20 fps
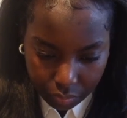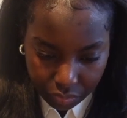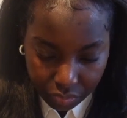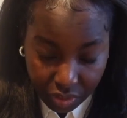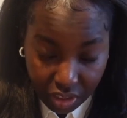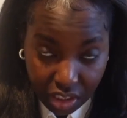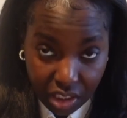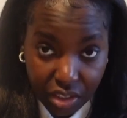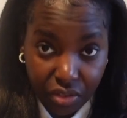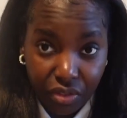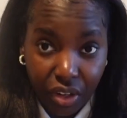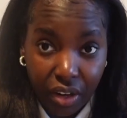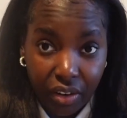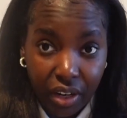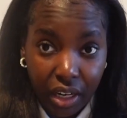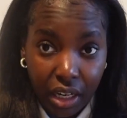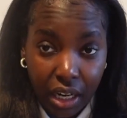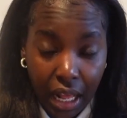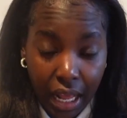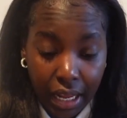This is
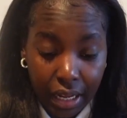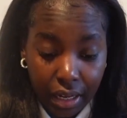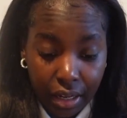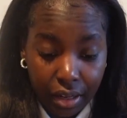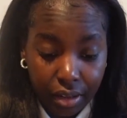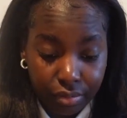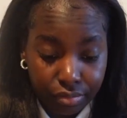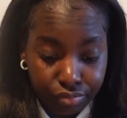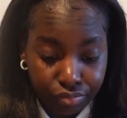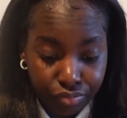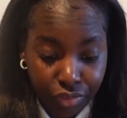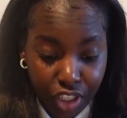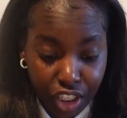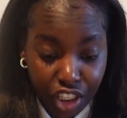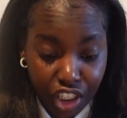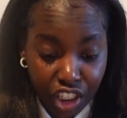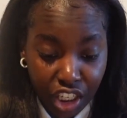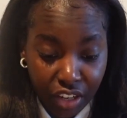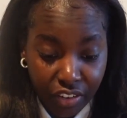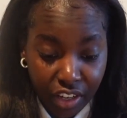very like
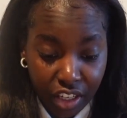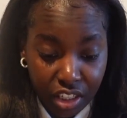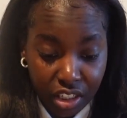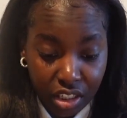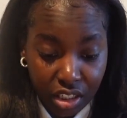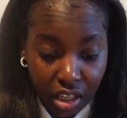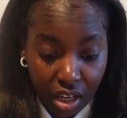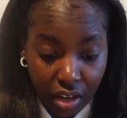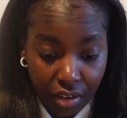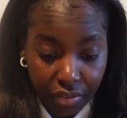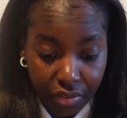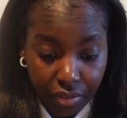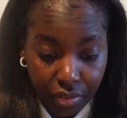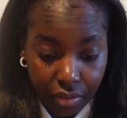serious stuff.